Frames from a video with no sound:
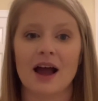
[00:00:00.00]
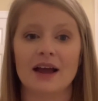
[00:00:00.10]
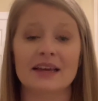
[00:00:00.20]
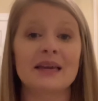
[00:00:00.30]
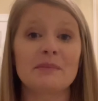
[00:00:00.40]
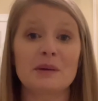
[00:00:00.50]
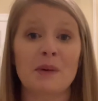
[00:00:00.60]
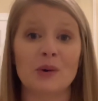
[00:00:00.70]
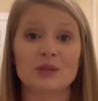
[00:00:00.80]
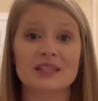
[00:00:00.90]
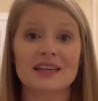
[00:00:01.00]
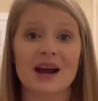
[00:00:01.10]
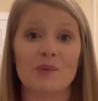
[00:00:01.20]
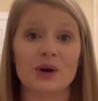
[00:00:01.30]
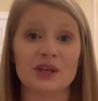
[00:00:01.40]
keep me posted
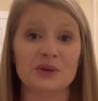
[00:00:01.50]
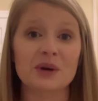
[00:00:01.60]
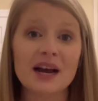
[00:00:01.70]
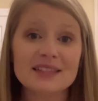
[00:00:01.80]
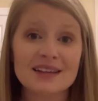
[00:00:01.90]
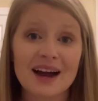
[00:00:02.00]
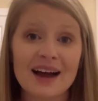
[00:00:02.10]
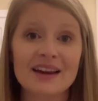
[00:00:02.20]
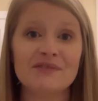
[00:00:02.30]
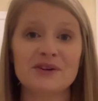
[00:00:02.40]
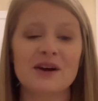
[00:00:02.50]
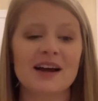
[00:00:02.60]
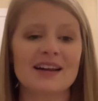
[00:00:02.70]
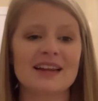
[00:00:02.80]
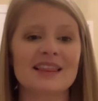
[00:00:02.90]
on what you guys got, if you
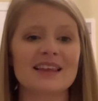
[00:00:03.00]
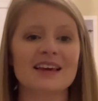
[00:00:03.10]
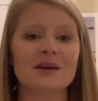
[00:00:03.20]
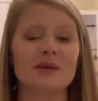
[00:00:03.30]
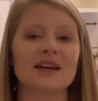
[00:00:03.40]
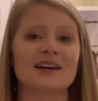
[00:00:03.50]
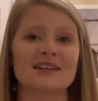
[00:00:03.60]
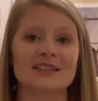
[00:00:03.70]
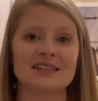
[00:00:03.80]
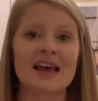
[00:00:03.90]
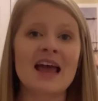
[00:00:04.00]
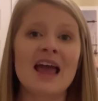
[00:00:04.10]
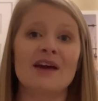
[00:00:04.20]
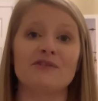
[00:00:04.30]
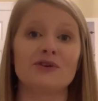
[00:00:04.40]
got anything, because
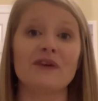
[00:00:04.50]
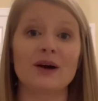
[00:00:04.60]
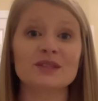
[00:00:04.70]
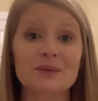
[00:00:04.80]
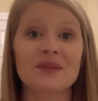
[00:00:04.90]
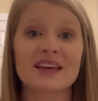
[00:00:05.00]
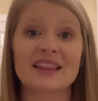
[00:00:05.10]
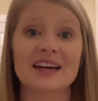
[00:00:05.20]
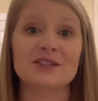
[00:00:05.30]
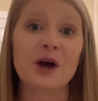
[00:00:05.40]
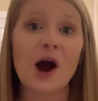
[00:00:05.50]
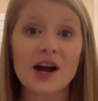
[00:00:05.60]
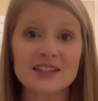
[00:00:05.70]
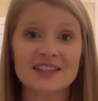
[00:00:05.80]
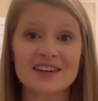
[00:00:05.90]
if you found something that is
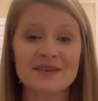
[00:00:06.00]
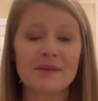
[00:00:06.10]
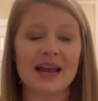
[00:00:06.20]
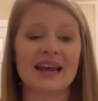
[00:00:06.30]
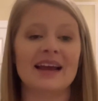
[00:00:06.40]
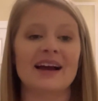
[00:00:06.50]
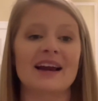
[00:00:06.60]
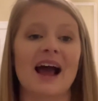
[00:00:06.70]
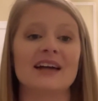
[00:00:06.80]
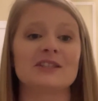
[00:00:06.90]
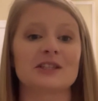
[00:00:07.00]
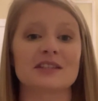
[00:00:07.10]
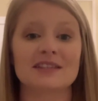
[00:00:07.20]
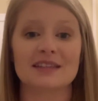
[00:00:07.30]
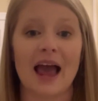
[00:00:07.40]
awesome and I
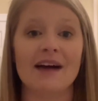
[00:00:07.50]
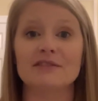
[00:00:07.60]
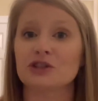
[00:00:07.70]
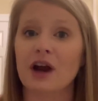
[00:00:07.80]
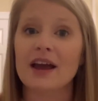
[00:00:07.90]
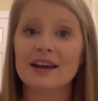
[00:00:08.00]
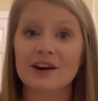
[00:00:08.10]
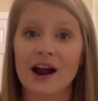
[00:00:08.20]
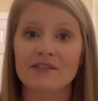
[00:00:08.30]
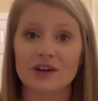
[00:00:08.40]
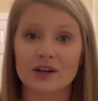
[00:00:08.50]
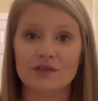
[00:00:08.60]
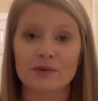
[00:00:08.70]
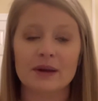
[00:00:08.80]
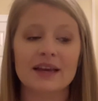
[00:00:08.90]
just haven't tried it or haven't heard
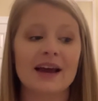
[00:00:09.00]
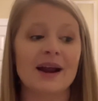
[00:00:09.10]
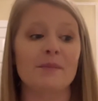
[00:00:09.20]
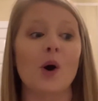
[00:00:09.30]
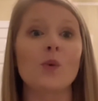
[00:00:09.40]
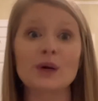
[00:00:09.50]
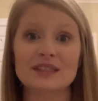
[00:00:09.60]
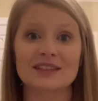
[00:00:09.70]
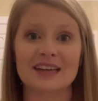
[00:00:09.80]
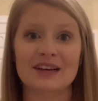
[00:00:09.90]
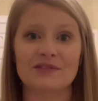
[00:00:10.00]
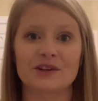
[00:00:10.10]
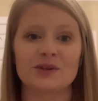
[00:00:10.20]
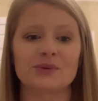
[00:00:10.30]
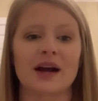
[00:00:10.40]
from it yet, I'm always looking for
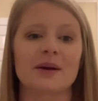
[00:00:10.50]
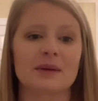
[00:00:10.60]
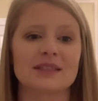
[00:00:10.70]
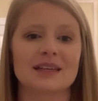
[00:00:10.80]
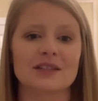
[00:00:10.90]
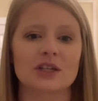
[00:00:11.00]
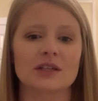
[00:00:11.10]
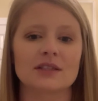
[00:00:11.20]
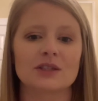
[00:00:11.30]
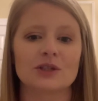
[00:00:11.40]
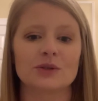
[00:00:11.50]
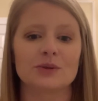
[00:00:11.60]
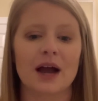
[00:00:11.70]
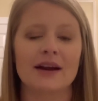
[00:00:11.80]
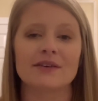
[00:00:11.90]
new recommendations to
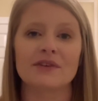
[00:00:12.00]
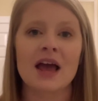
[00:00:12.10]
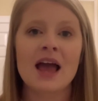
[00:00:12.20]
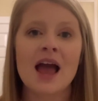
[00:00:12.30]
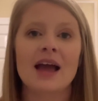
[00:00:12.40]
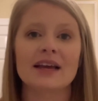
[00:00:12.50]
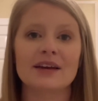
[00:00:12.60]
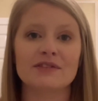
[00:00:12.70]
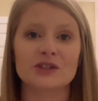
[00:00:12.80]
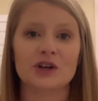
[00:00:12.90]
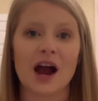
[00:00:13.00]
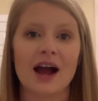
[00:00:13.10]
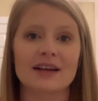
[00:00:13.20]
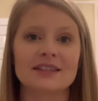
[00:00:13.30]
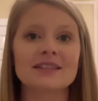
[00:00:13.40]
kind of give a try
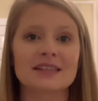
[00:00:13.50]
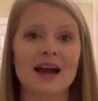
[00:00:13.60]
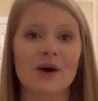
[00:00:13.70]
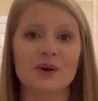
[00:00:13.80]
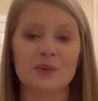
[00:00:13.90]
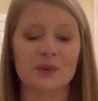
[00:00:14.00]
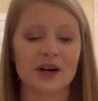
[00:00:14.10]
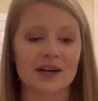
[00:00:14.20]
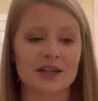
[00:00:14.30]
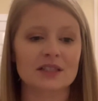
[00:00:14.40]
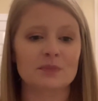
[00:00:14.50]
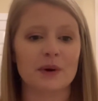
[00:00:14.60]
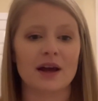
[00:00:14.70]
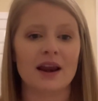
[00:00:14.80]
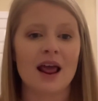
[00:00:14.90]
and see how it works. But